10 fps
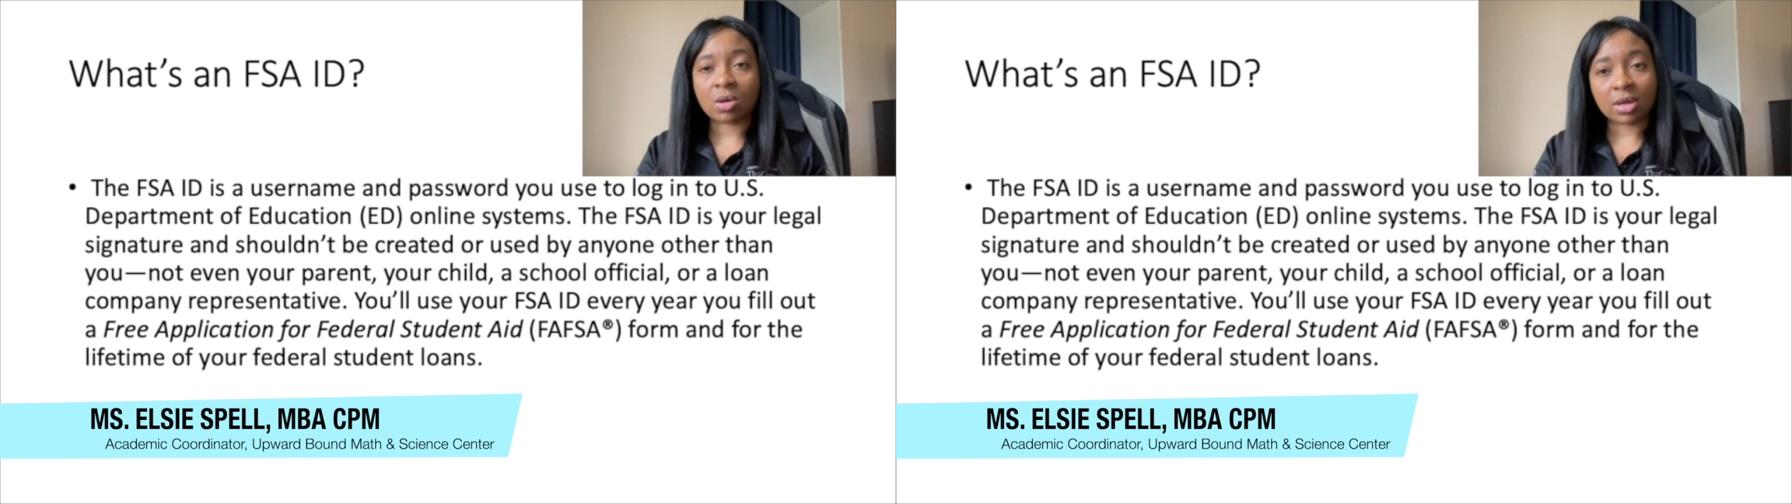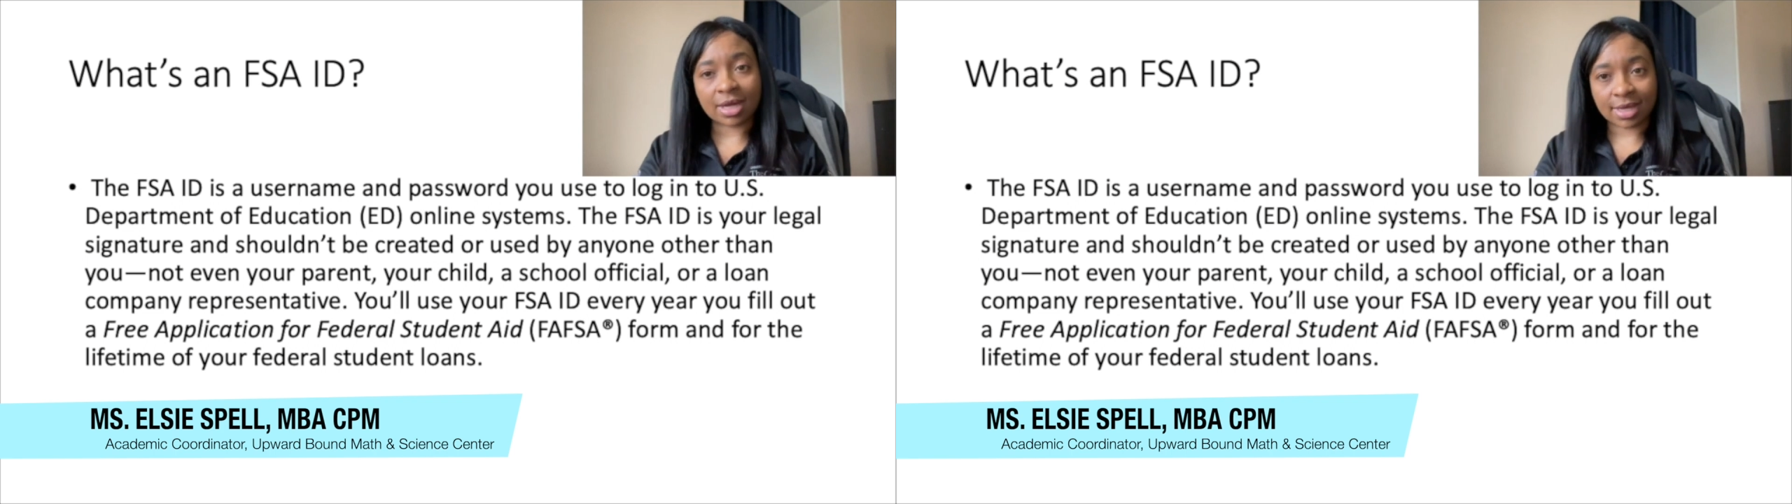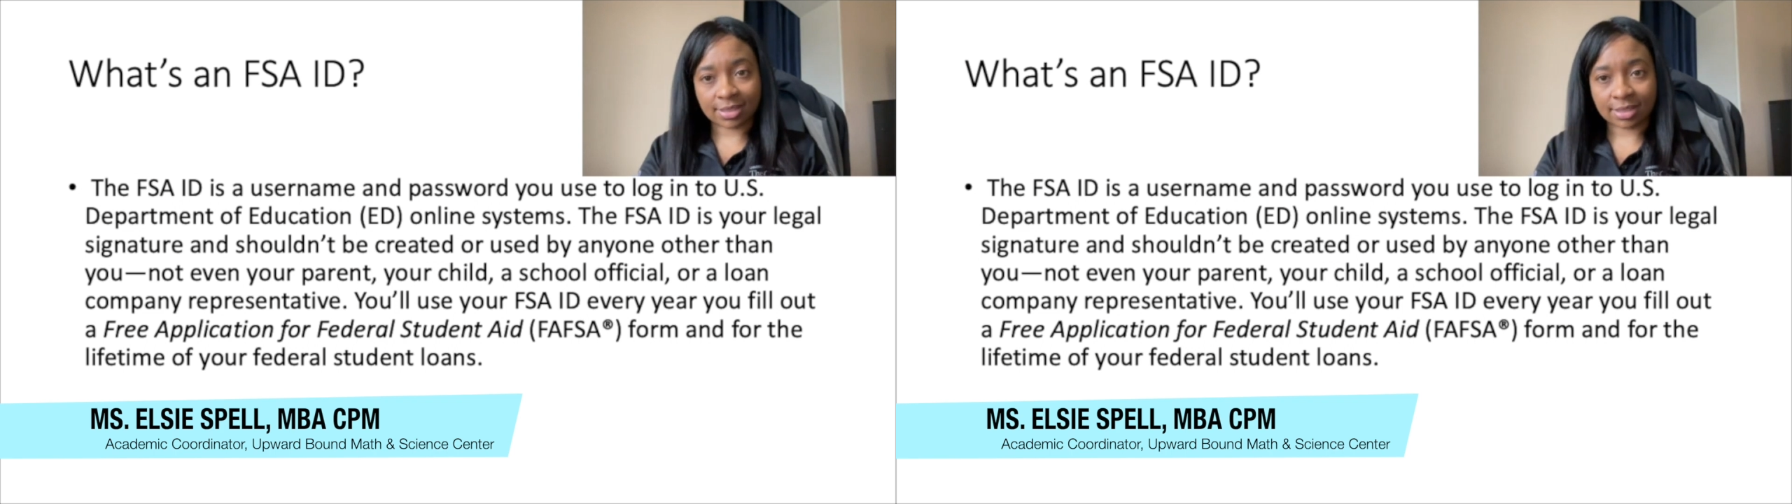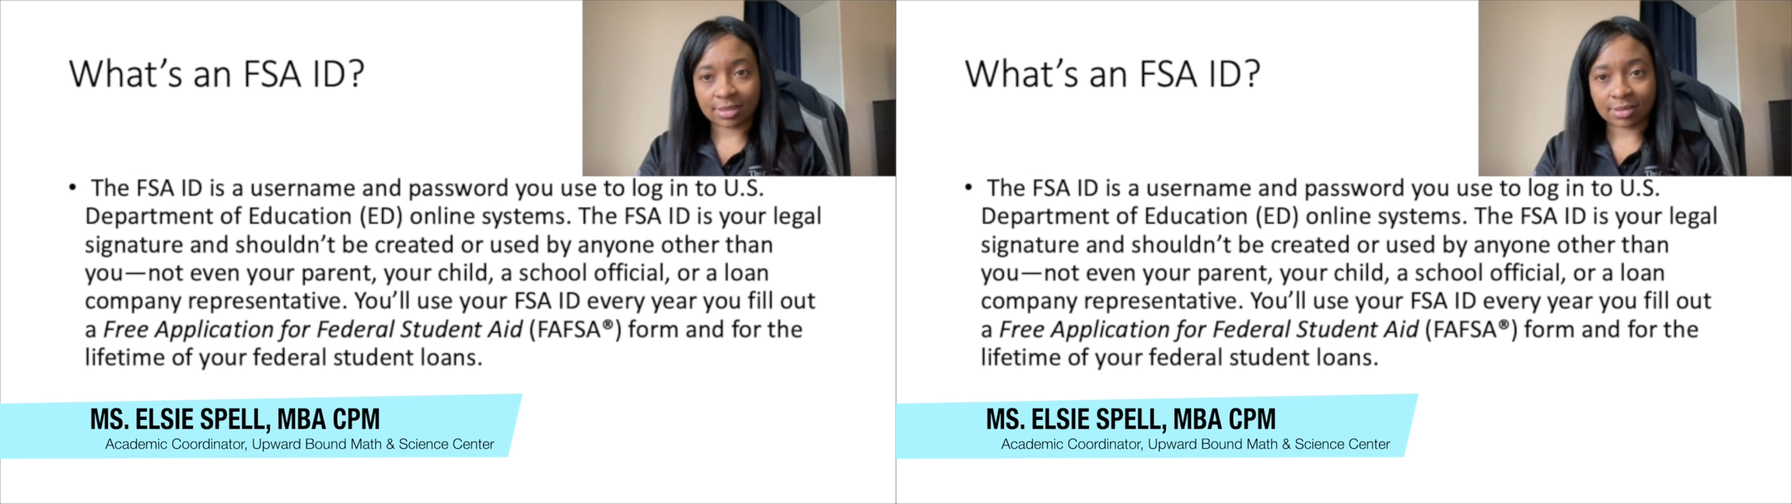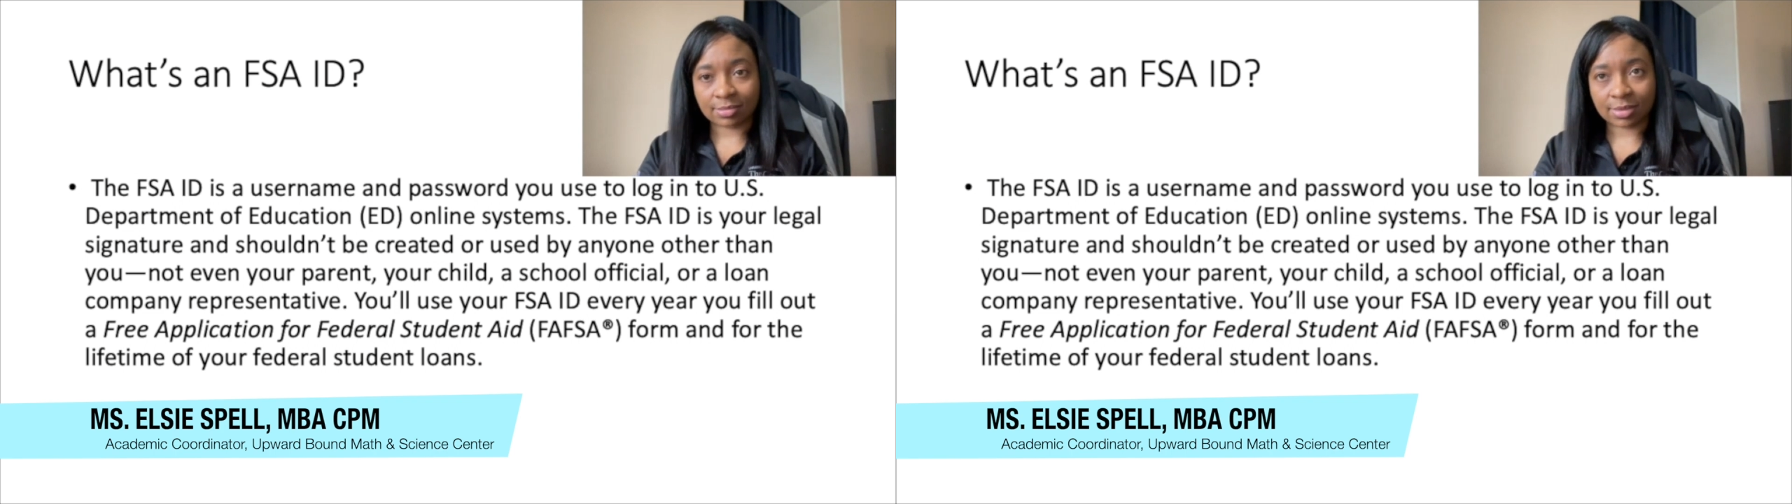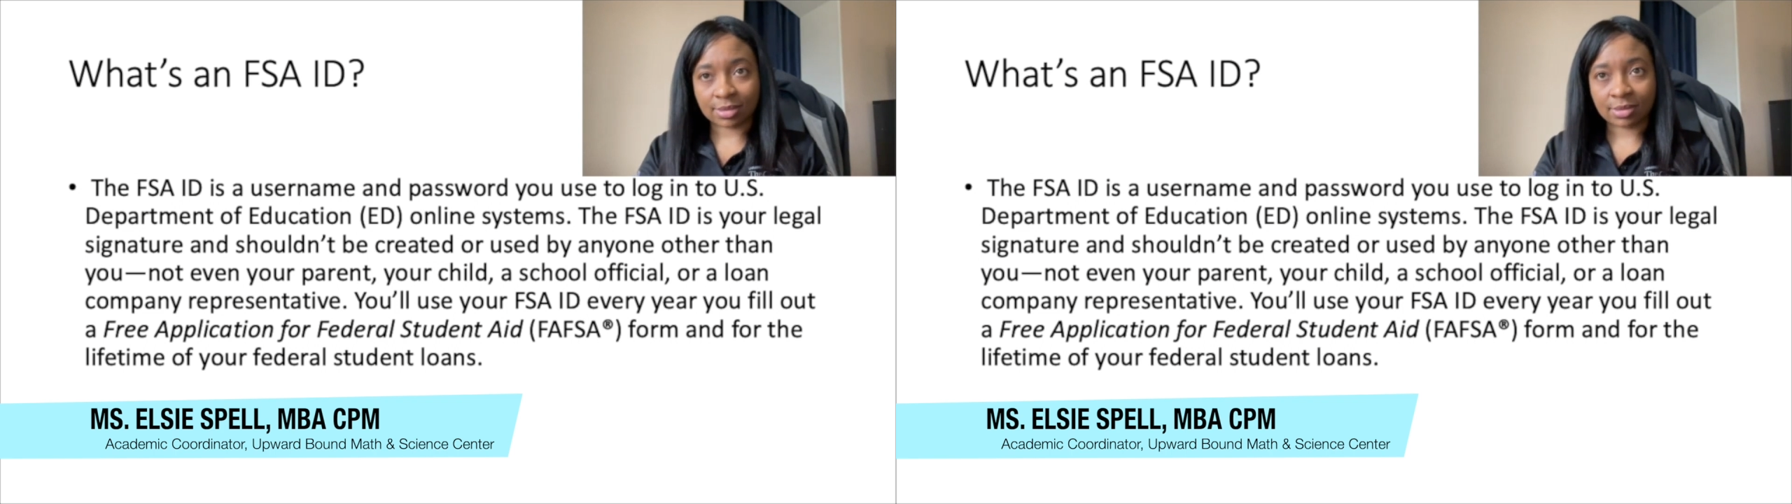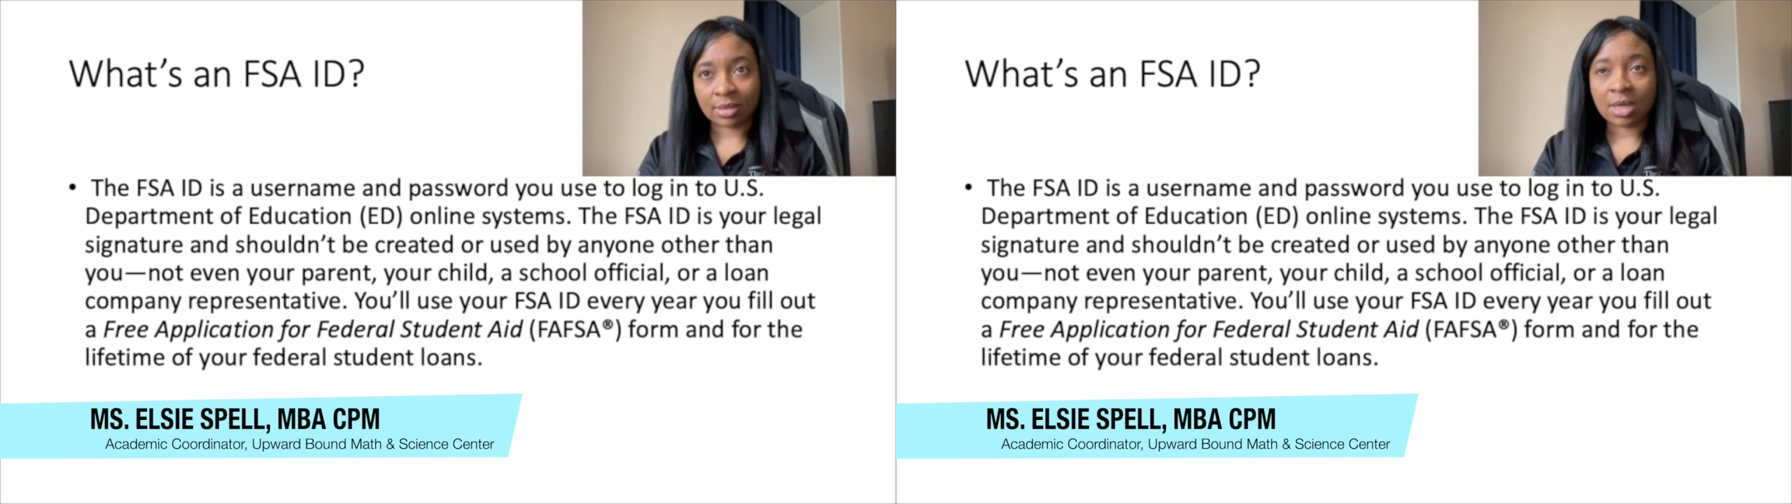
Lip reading: online systems.